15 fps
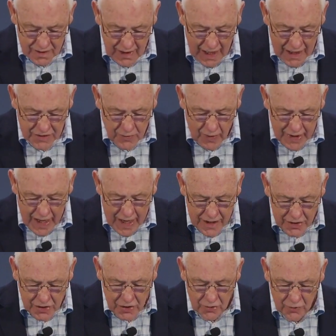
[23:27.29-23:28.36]
Acts
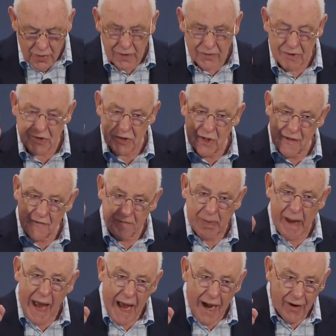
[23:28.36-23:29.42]
1:8, you will receive
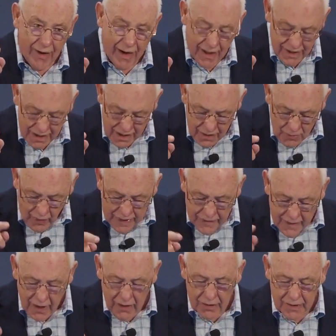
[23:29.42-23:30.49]
power when
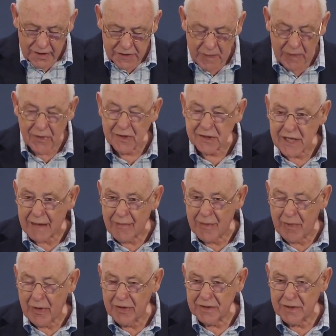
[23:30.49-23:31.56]
the Holy Spirit has come
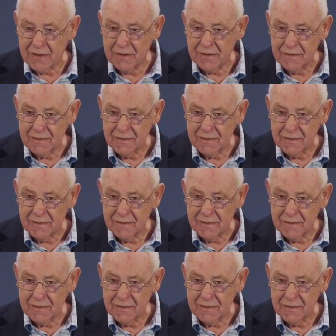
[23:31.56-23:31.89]
upon you.